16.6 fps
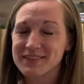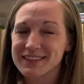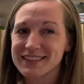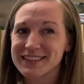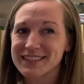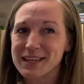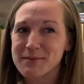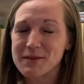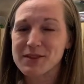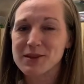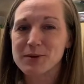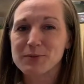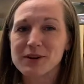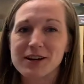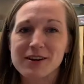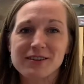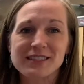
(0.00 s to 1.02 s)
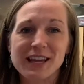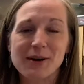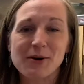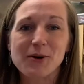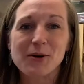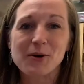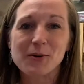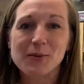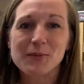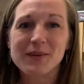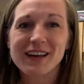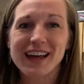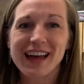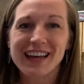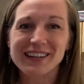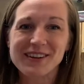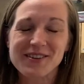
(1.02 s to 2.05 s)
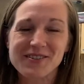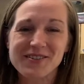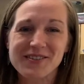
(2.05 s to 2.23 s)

some of their prayers at home, I know